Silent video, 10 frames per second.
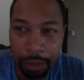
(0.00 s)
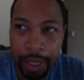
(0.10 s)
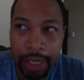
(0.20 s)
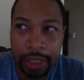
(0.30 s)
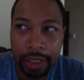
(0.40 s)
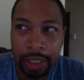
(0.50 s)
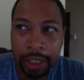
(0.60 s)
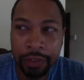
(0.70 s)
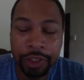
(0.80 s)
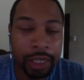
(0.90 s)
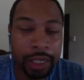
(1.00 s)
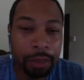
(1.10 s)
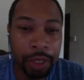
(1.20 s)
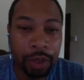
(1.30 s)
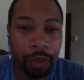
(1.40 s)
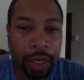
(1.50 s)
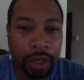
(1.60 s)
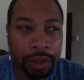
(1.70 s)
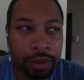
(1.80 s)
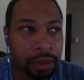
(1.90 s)
But mm-hmm. if you're trying to build
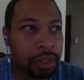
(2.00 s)
wealth,